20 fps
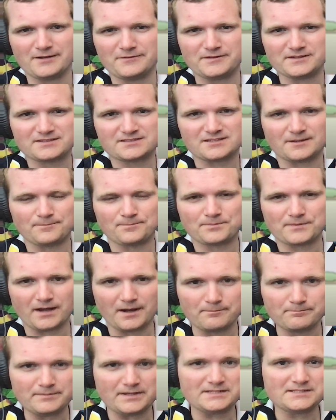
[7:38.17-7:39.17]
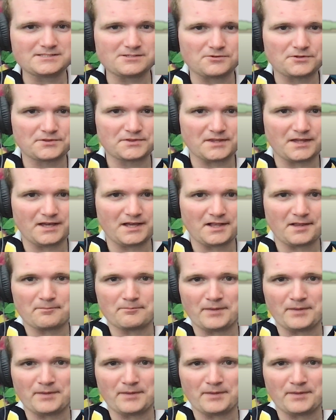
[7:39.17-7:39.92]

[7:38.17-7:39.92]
if it's some a mental thing,